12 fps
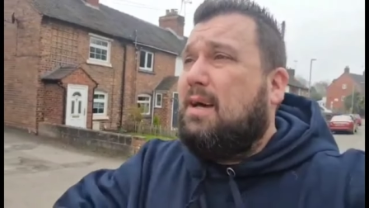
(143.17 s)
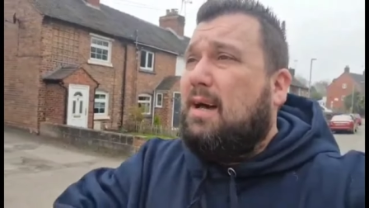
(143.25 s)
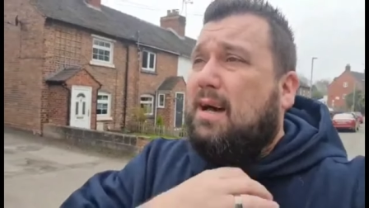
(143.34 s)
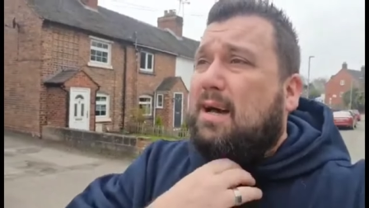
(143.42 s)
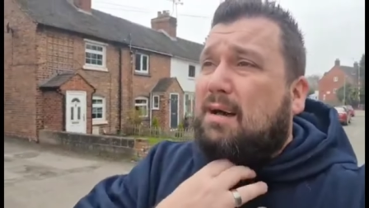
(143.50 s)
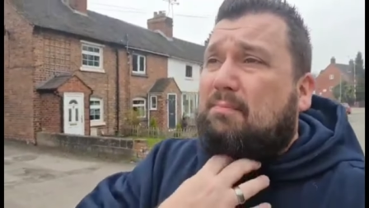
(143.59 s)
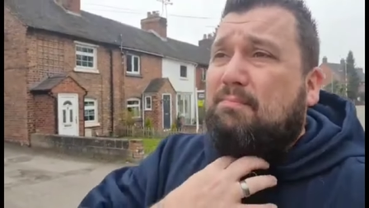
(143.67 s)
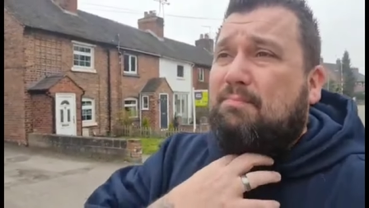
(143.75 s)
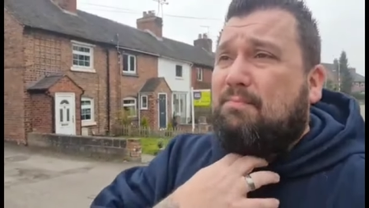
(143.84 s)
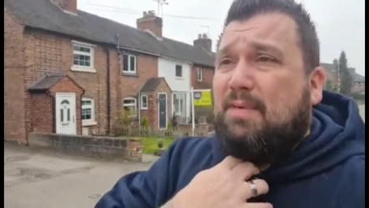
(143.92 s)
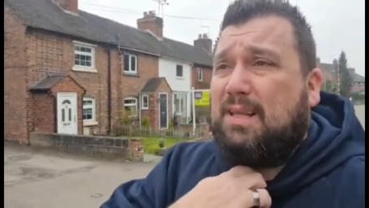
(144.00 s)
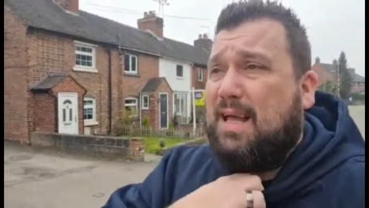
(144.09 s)
Um,
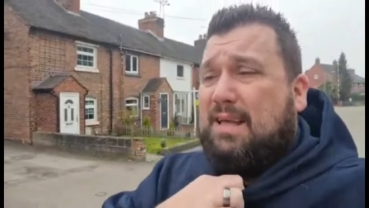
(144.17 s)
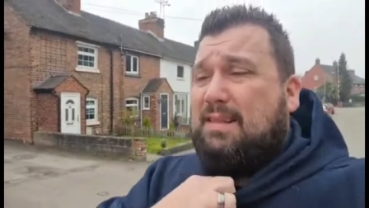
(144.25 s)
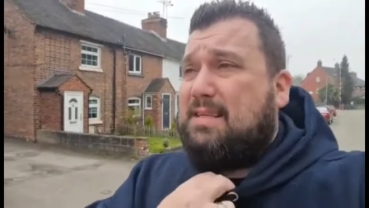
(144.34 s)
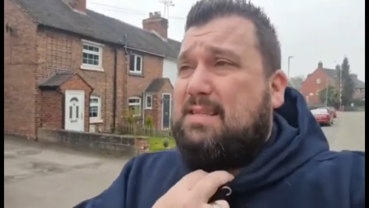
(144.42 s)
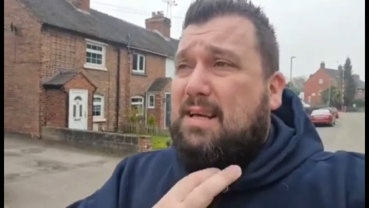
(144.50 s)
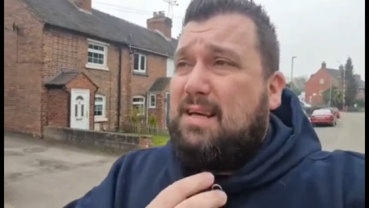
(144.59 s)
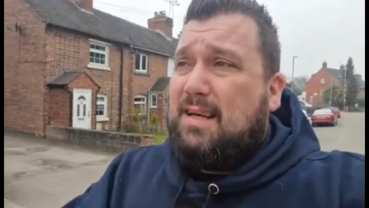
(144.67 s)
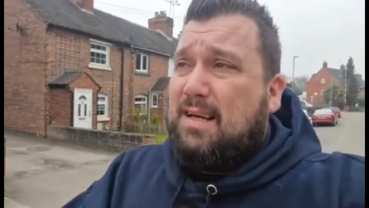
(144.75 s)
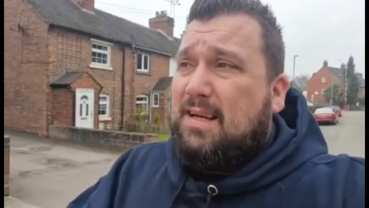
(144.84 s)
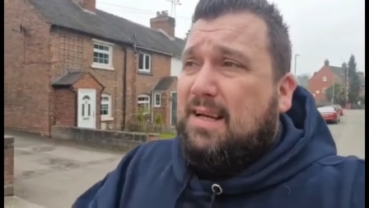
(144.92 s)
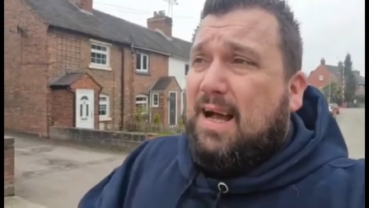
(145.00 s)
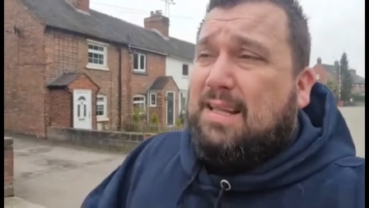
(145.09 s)
and there, that's a,
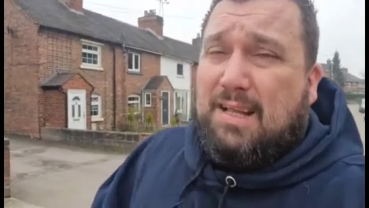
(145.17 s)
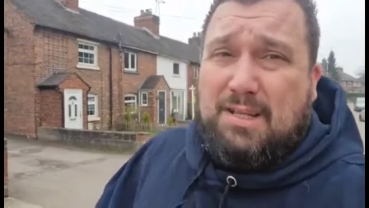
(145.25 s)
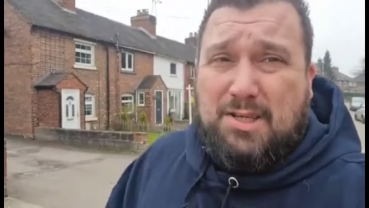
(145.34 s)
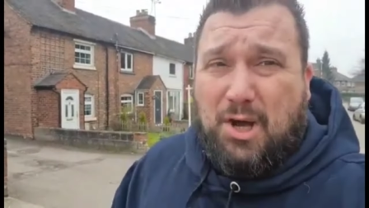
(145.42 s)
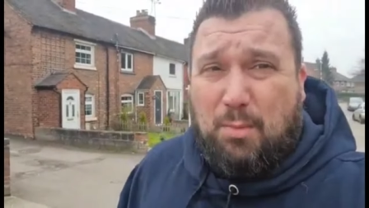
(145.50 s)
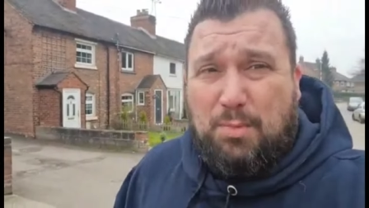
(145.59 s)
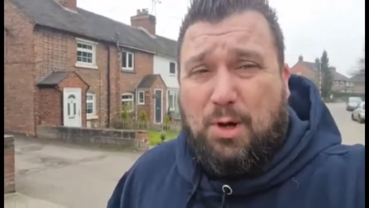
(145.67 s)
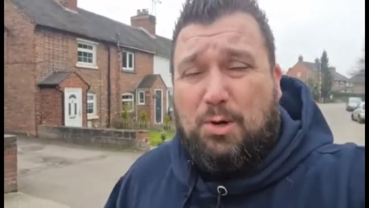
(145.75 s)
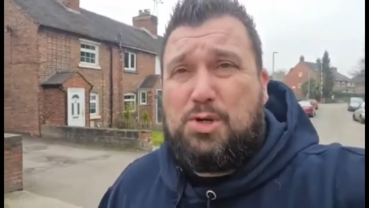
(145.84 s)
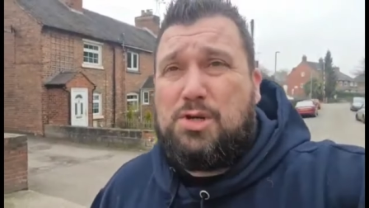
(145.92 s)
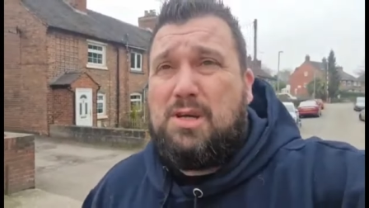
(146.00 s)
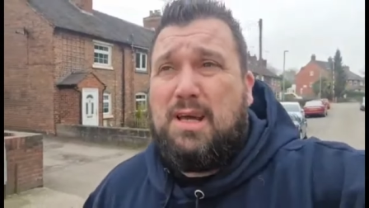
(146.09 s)
another
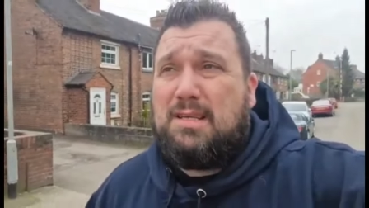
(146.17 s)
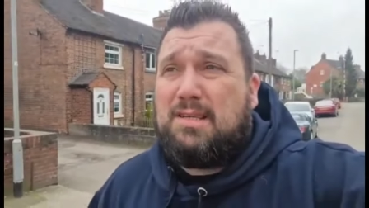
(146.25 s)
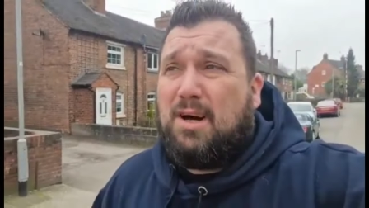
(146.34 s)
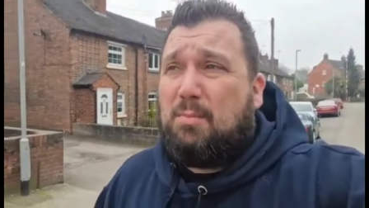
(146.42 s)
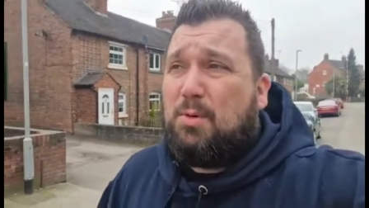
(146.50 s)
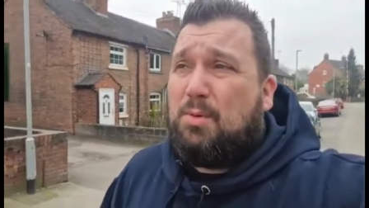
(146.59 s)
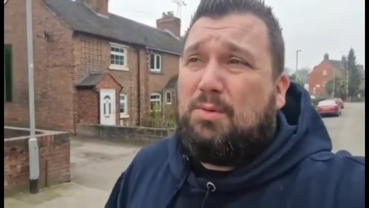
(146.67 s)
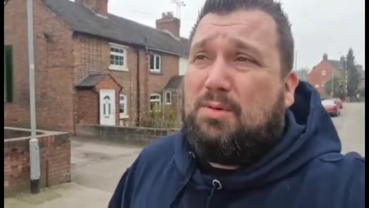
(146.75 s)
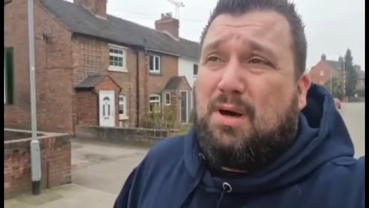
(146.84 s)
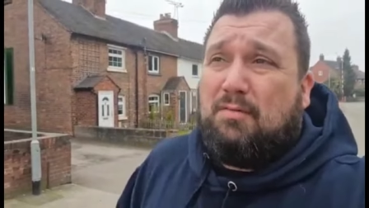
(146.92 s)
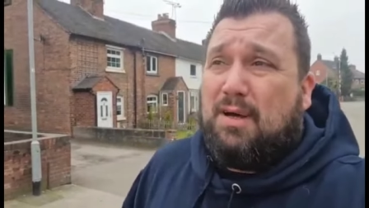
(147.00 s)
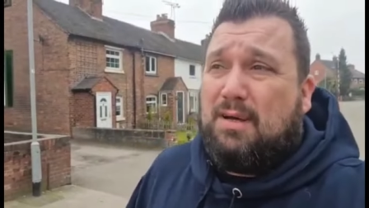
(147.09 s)
top-notch example
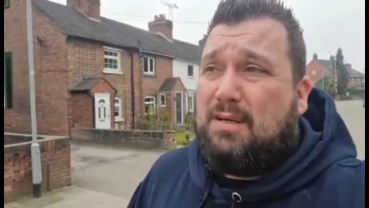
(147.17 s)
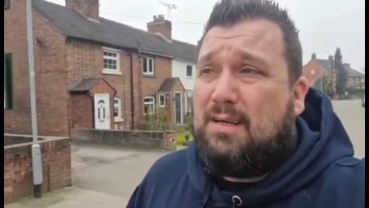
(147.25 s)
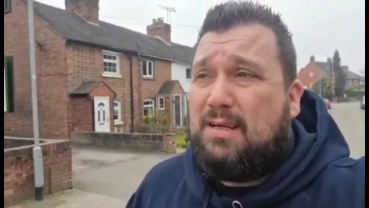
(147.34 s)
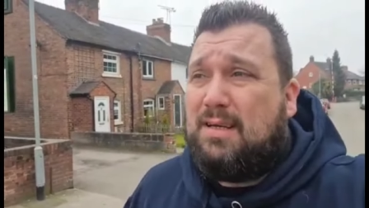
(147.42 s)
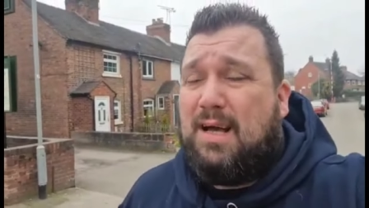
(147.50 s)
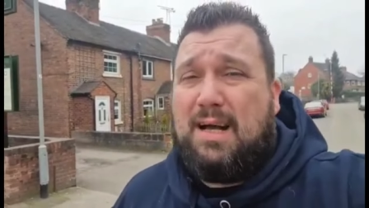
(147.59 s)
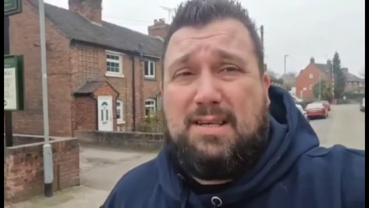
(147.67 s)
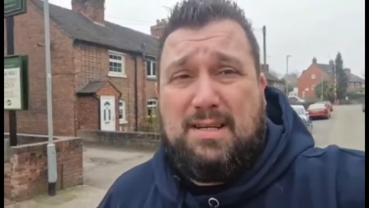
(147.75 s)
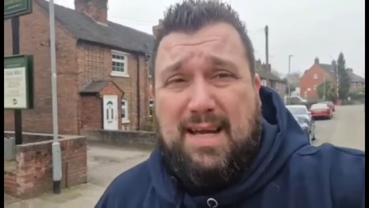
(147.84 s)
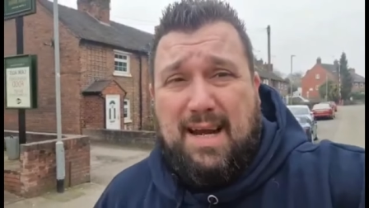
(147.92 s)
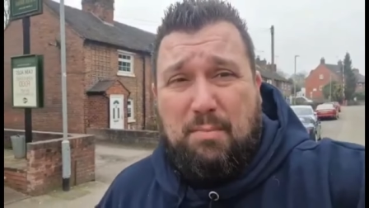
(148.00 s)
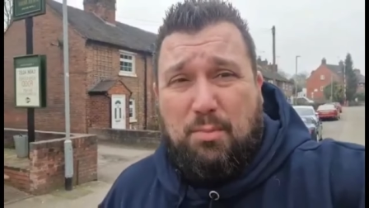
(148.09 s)
of a a
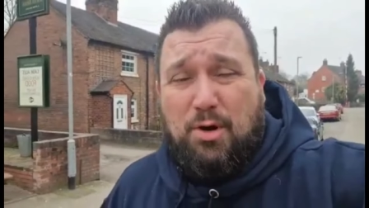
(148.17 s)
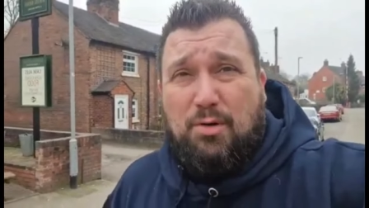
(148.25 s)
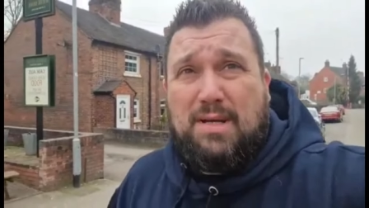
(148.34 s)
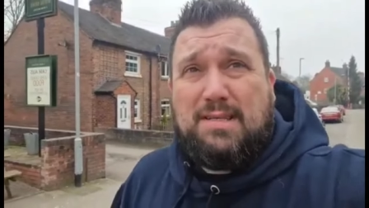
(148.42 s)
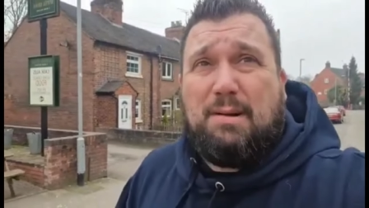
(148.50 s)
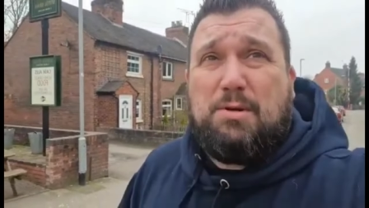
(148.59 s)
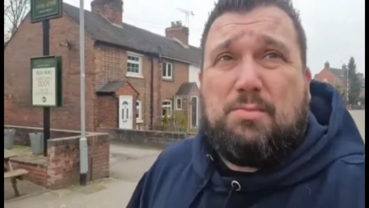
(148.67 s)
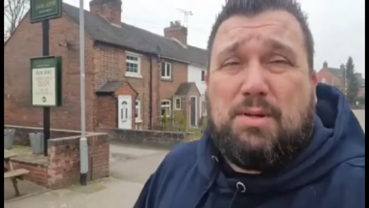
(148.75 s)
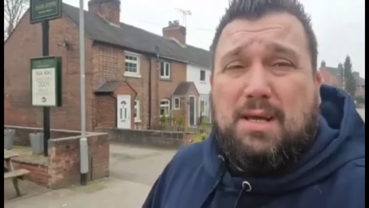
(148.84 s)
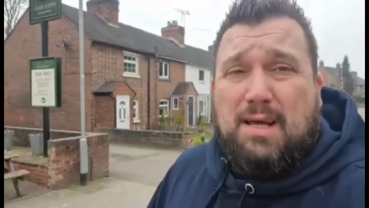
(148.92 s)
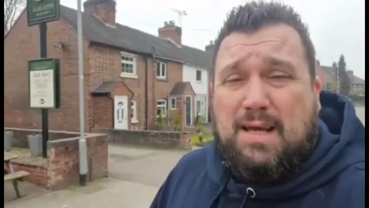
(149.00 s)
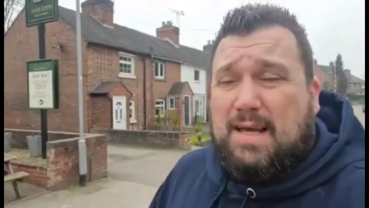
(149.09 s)
Titanic Brewery establishment.